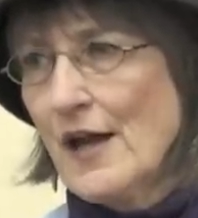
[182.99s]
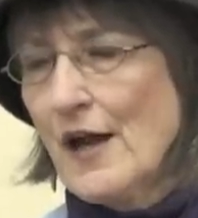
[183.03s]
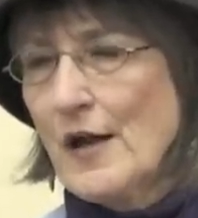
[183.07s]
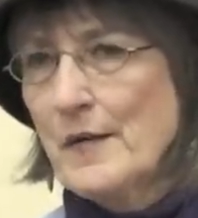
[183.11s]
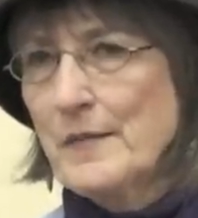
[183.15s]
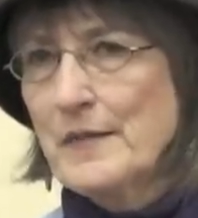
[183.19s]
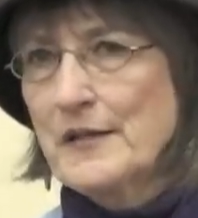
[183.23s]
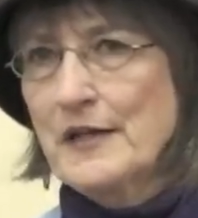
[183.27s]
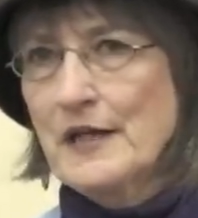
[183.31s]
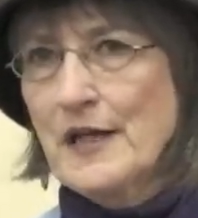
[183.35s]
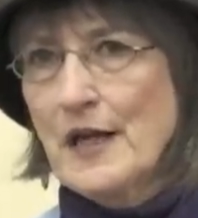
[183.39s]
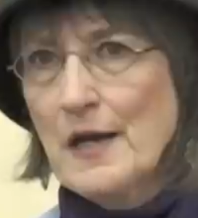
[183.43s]

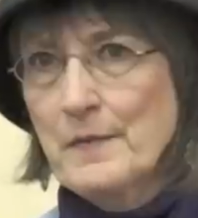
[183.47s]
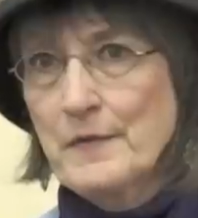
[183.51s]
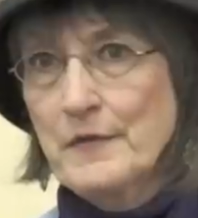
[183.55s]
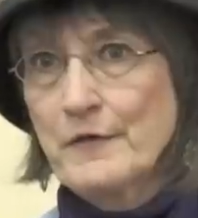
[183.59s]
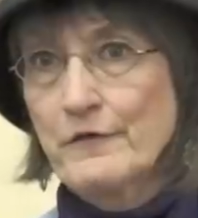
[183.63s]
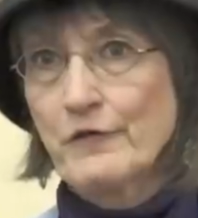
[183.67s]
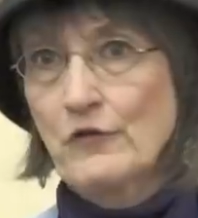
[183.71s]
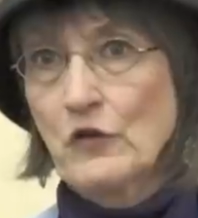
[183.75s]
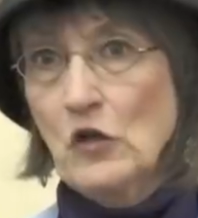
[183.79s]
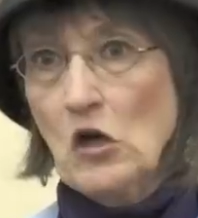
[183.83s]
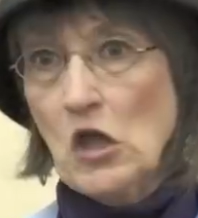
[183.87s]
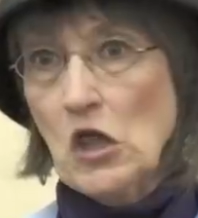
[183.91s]
I've been
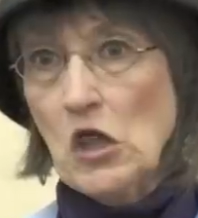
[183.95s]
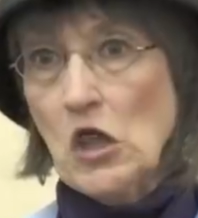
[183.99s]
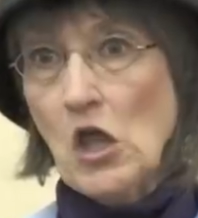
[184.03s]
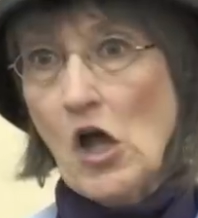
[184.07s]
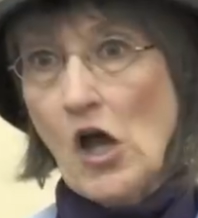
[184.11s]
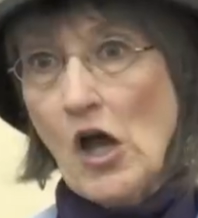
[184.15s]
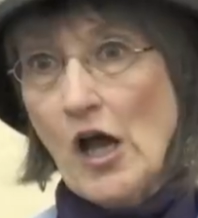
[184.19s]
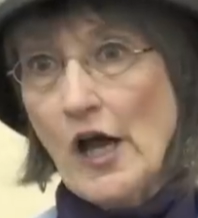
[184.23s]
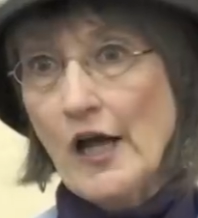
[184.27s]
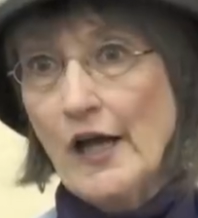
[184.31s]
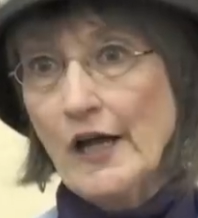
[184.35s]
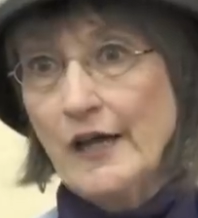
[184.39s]
coming for a
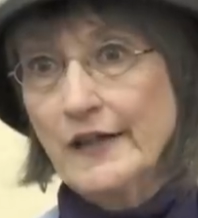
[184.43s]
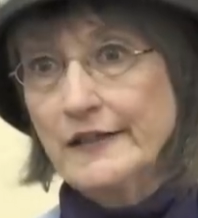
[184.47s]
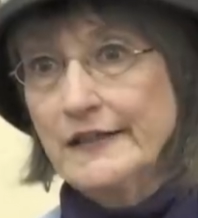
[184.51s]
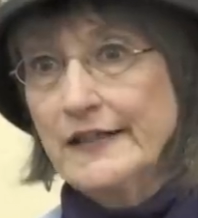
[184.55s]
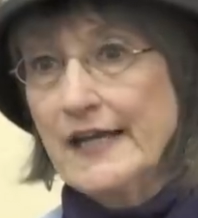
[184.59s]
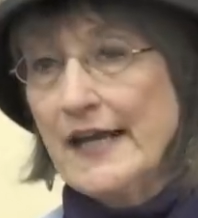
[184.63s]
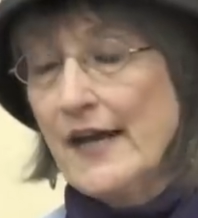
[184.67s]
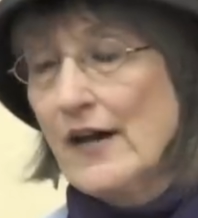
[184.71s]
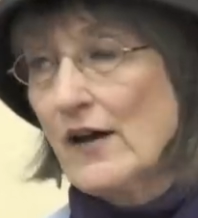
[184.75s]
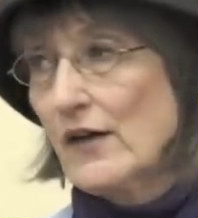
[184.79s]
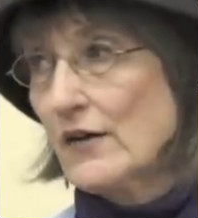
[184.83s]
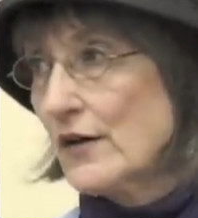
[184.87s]
lot
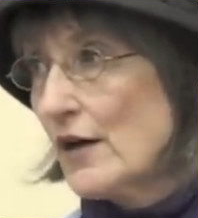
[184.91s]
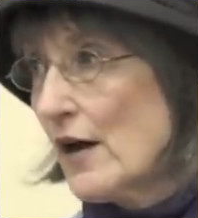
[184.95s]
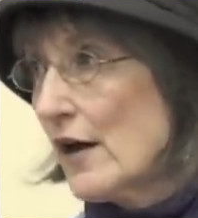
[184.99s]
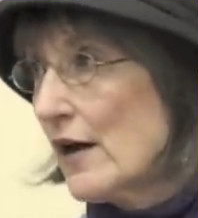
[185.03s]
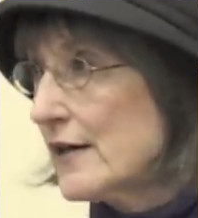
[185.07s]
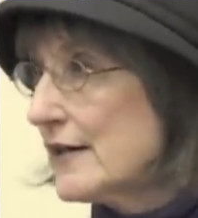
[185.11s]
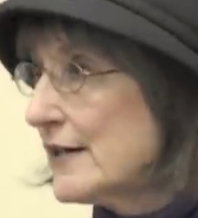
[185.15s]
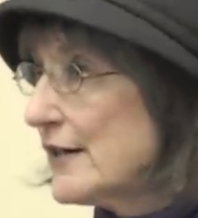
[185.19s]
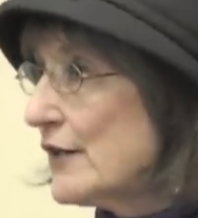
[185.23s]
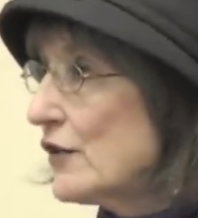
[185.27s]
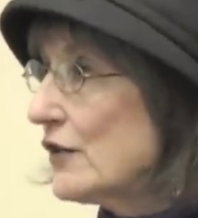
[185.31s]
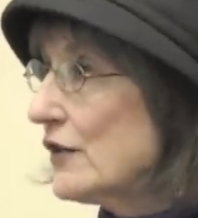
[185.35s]
now,
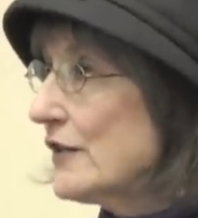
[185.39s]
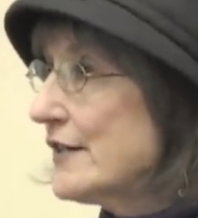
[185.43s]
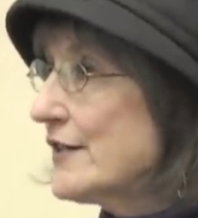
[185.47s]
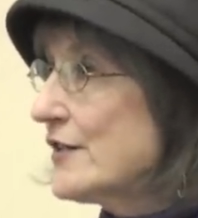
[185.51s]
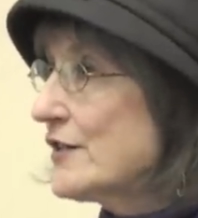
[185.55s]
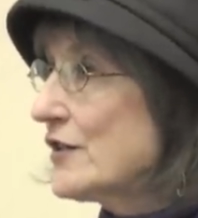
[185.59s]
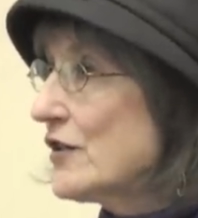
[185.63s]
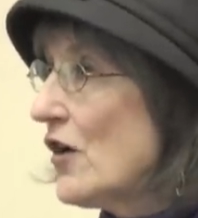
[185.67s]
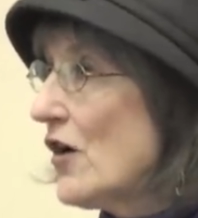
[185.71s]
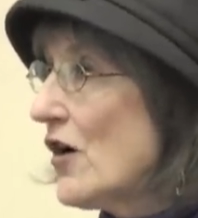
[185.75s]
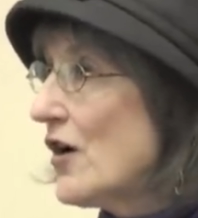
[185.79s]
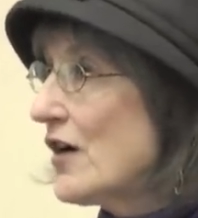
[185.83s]
not nearly
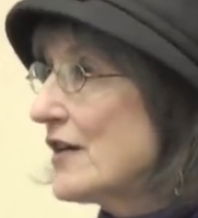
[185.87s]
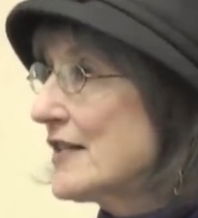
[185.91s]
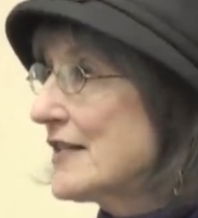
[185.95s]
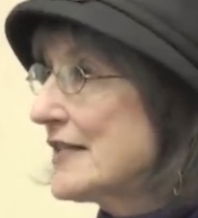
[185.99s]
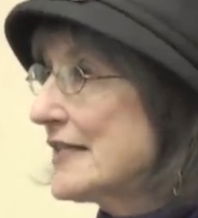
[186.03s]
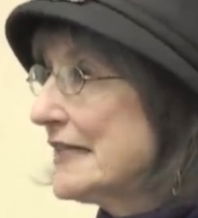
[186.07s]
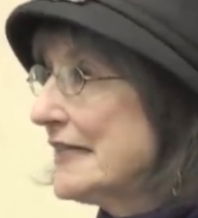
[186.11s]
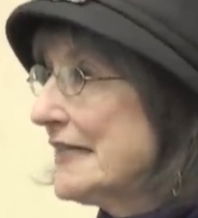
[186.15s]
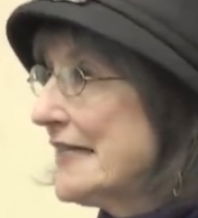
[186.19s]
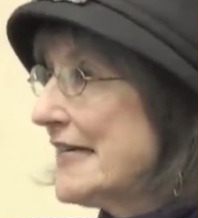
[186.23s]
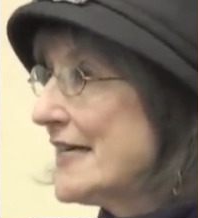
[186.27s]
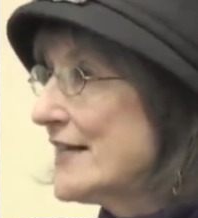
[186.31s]
as long
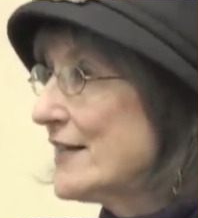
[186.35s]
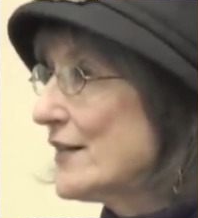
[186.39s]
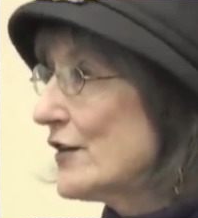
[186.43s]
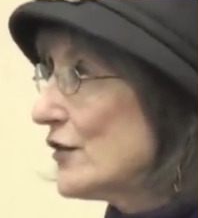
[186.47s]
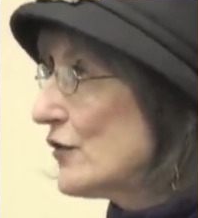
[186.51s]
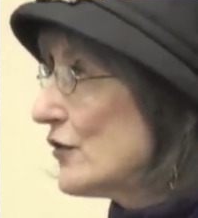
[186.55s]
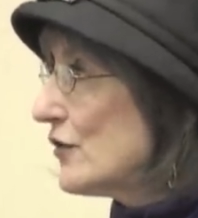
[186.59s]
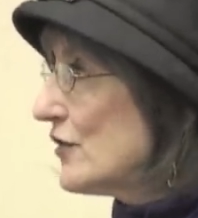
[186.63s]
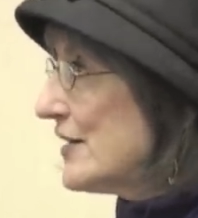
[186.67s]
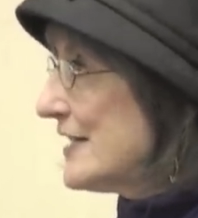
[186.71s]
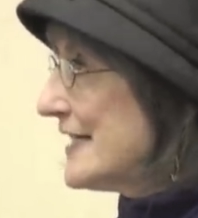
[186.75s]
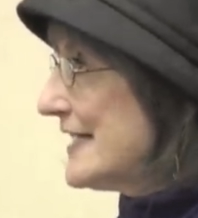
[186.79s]
as Linda
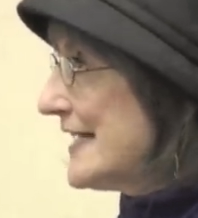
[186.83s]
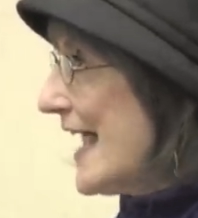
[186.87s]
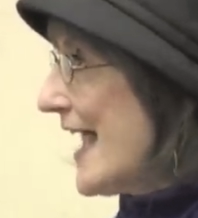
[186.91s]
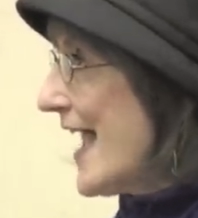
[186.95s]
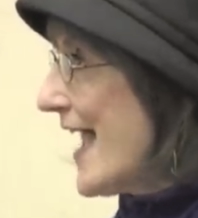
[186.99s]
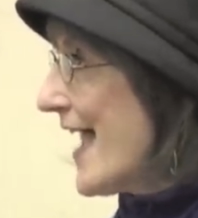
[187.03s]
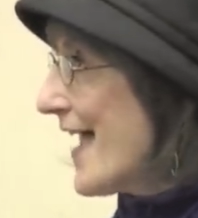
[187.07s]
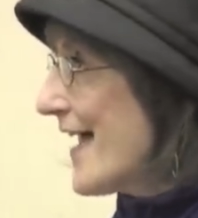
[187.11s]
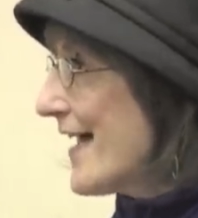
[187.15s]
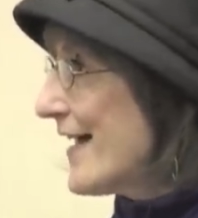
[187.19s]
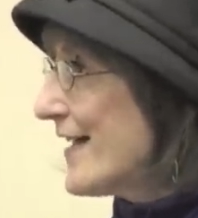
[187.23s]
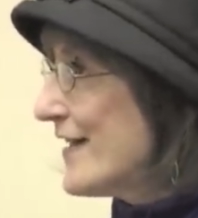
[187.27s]
or
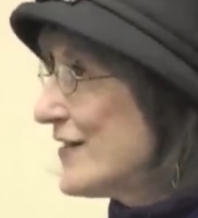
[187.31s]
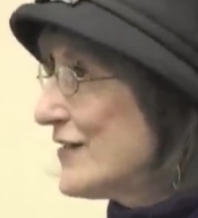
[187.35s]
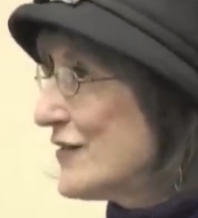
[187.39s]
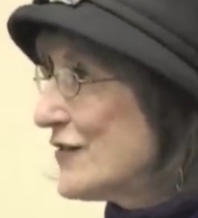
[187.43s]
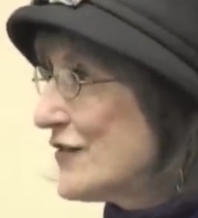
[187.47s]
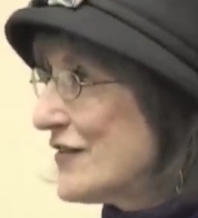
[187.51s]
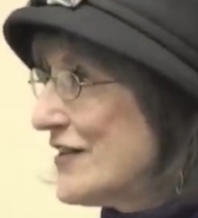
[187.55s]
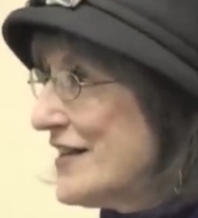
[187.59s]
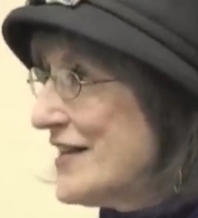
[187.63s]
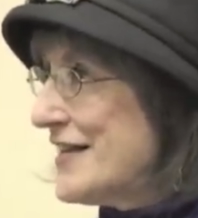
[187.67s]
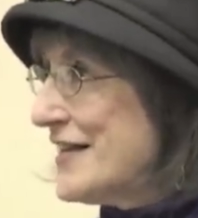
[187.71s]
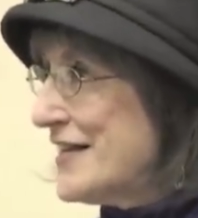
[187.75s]
Dan
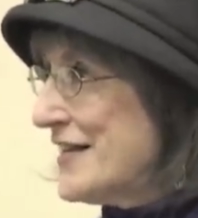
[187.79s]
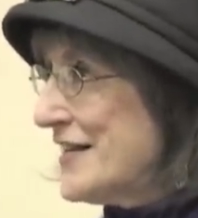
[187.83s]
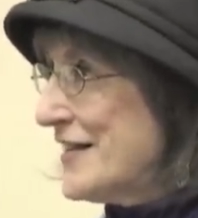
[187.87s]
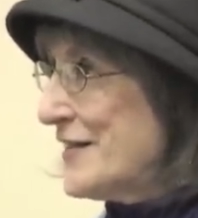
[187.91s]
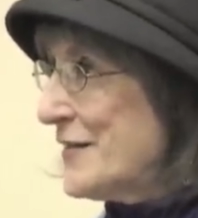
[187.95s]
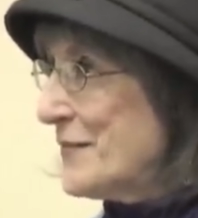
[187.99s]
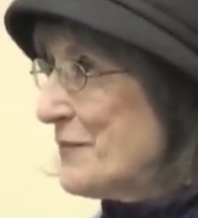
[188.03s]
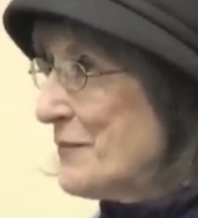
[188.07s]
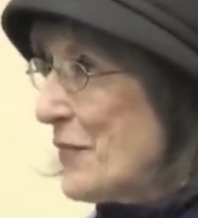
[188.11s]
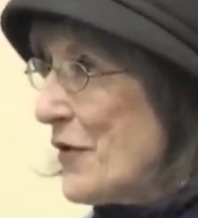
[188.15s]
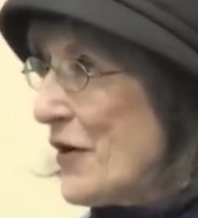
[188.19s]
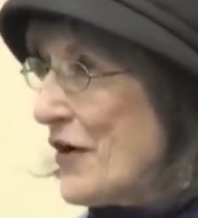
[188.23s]
or
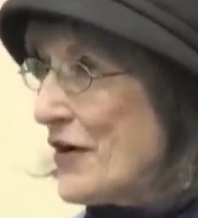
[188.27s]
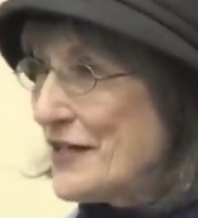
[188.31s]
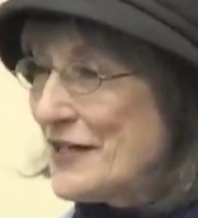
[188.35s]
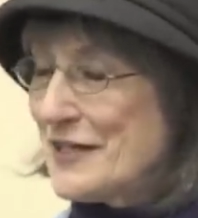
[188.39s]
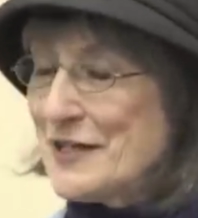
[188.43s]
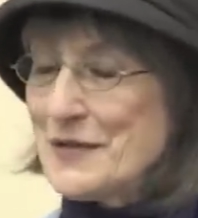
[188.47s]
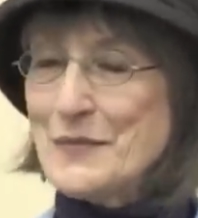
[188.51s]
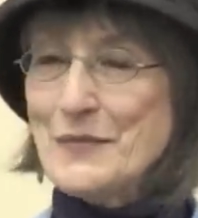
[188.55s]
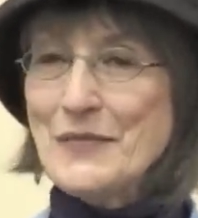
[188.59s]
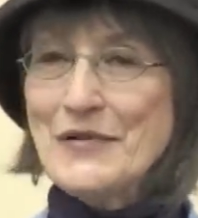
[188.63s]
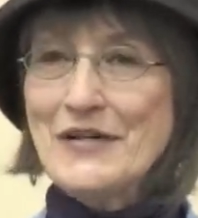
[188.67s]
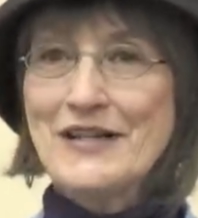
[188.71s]

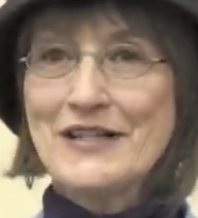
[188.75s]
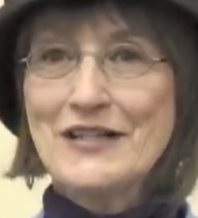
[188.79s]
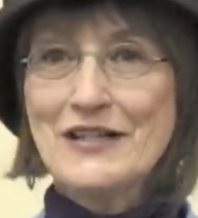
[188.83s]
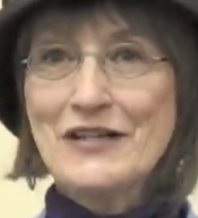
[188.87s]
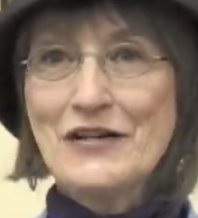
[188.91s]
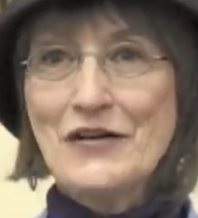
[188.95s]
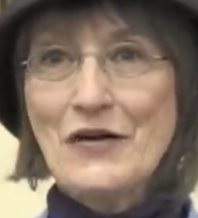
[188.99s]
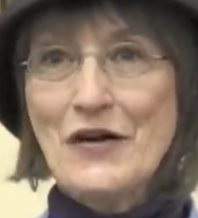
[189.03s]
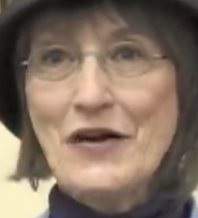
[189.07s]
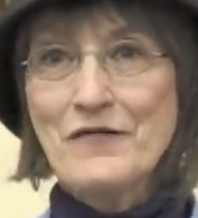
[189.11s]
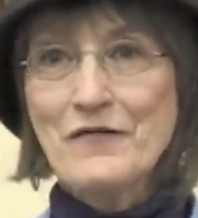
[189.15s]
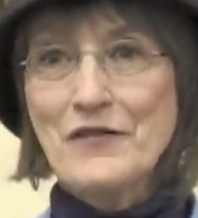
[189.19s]
Mondi, but,
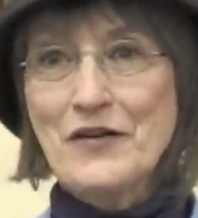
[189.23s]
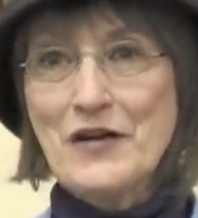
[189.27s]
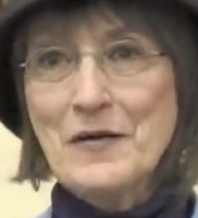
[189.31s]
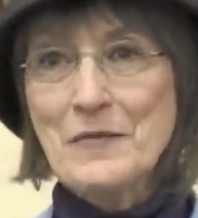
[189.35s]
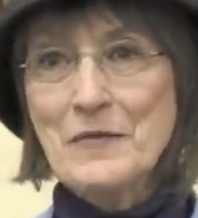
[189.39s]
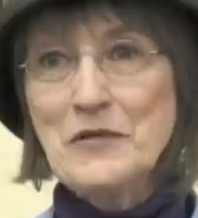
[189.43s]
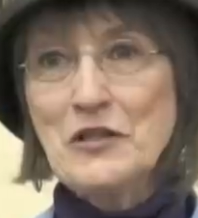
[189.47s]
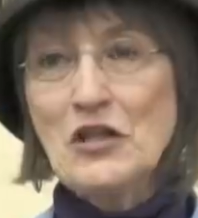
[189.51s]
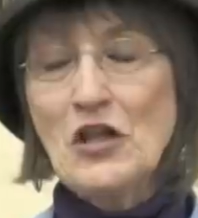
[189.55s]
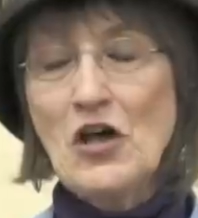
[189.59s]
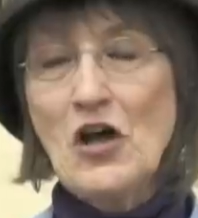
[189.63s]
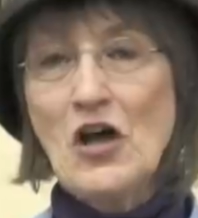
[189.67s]
you know, I've
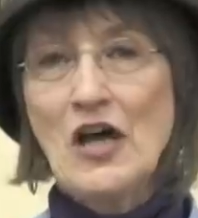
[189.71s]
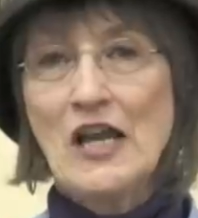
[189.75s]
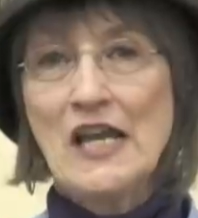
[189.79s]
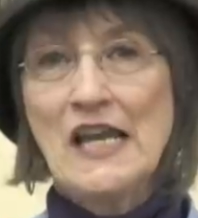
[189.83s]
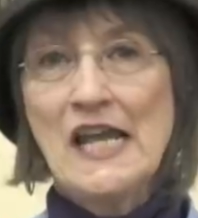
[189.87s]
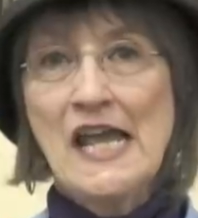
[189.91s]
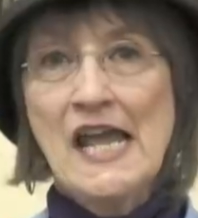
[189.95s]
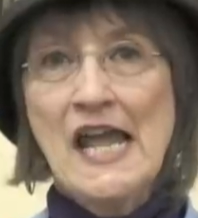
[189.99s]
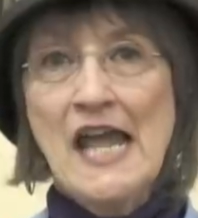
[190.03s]
come a lot.